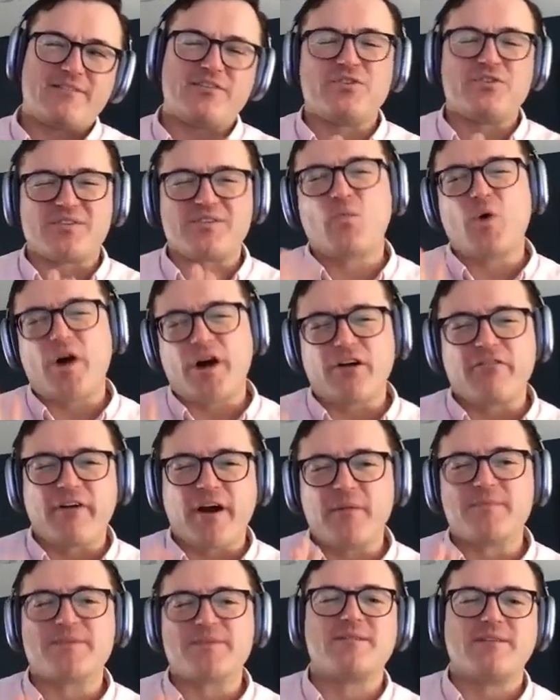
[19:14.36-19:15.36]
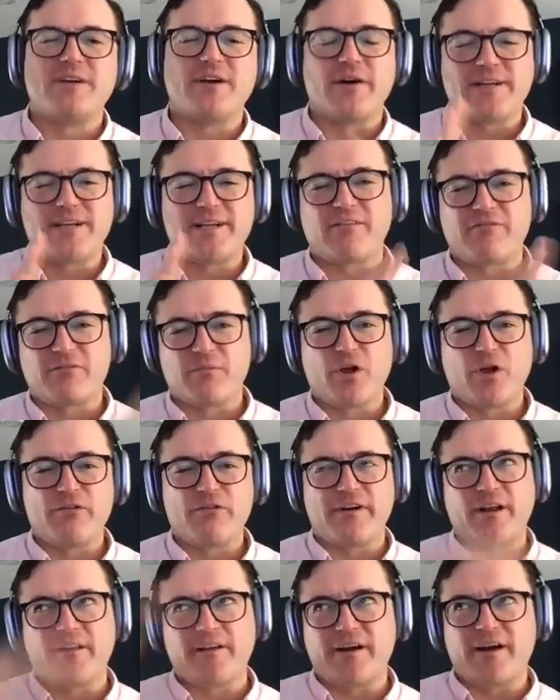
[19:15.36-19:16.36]
use wireframes. I take it from low
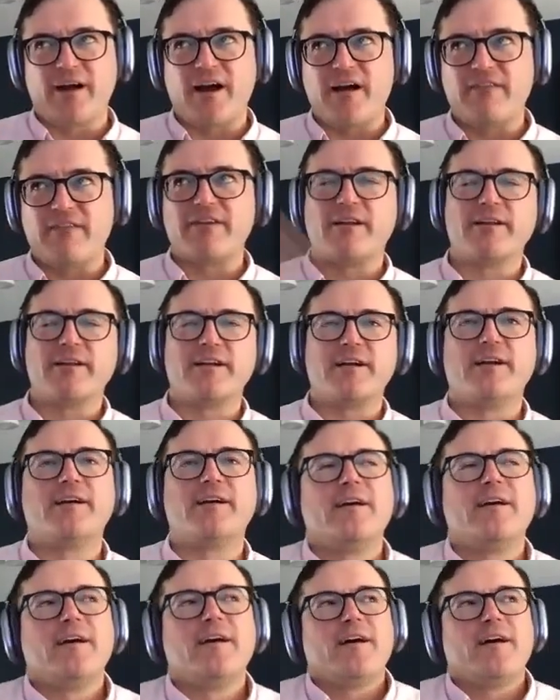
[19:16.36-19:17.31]
fidelity to high fidelity.